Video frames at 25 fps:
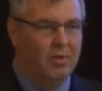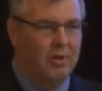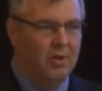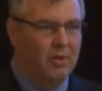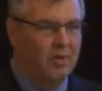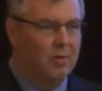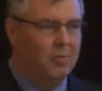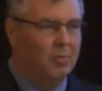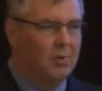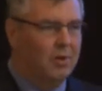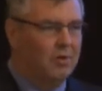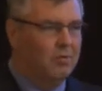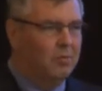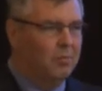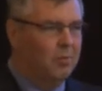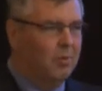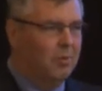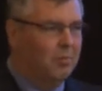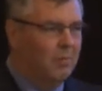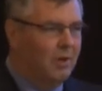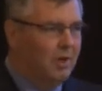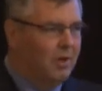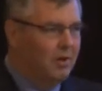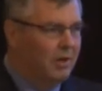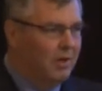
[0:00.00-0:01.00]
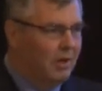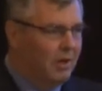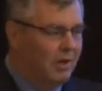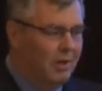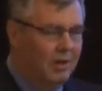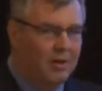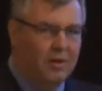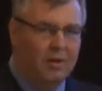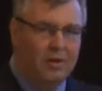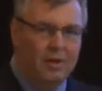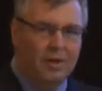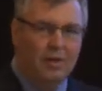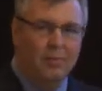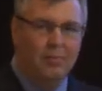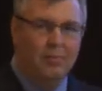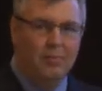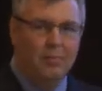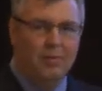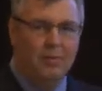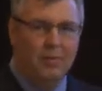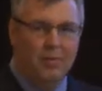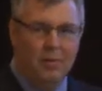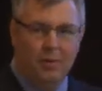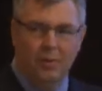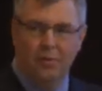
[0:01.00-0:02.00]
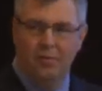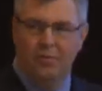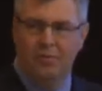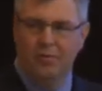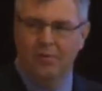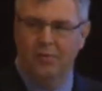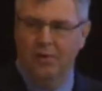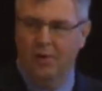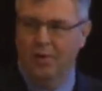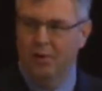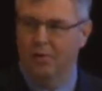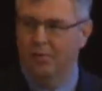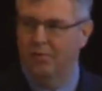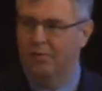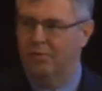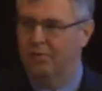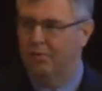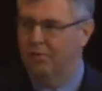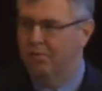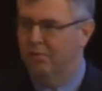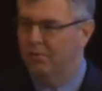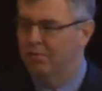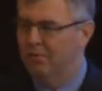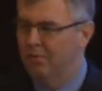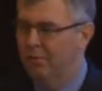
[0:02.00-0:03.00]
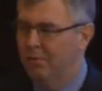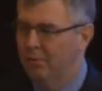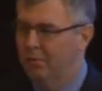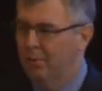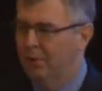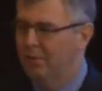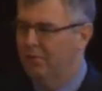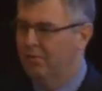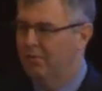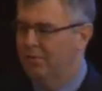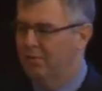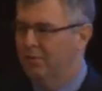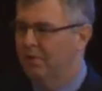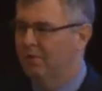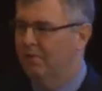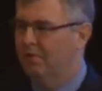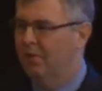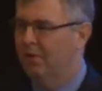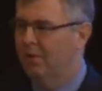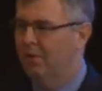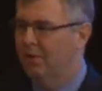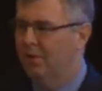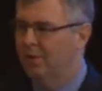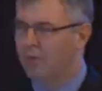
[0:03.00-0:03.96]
Otherwise, we may end up with lots of answers to questions that are